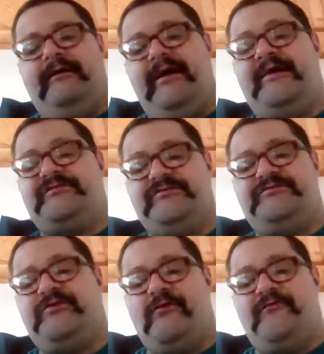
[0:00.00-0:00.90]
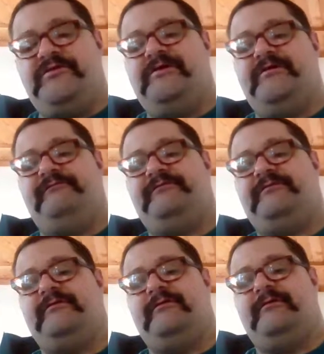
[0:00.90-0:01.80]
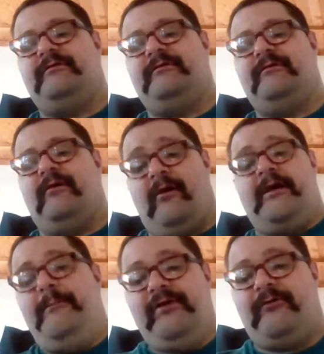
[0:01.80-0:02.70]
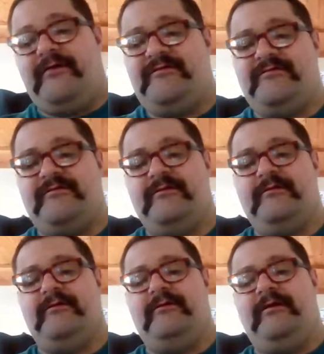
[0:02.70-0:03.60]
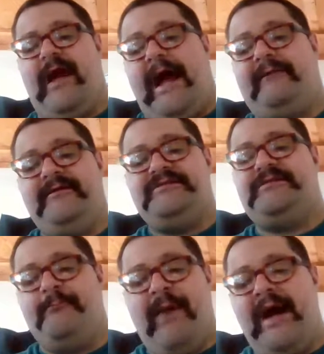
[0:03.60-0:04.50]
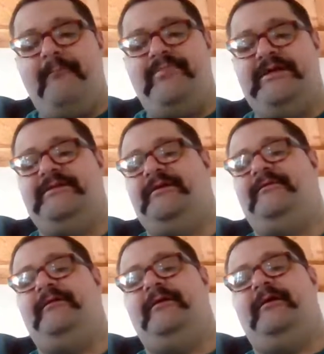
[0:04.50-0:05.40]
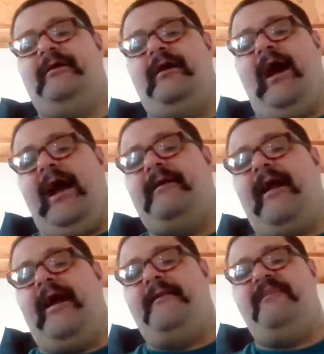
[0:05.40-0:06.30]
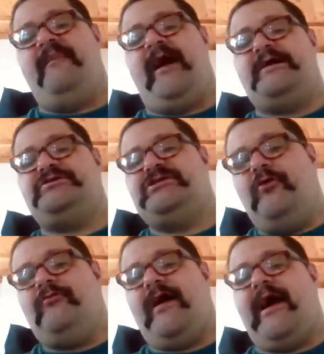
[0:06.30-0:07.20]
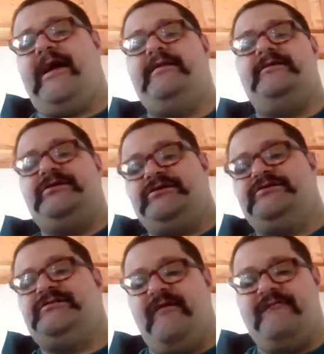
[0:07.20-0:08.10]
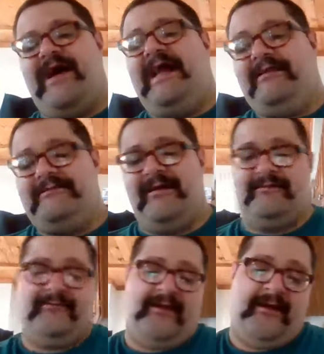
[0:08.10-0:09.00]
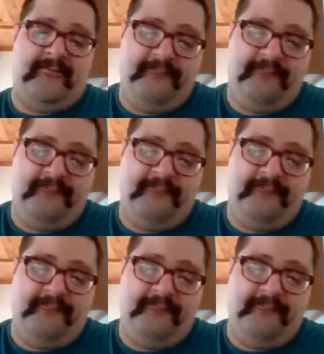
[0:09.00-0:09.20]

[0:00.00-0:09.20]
yes, conservatives are hypocrites, at least in my opinion, and I show that just to validate that.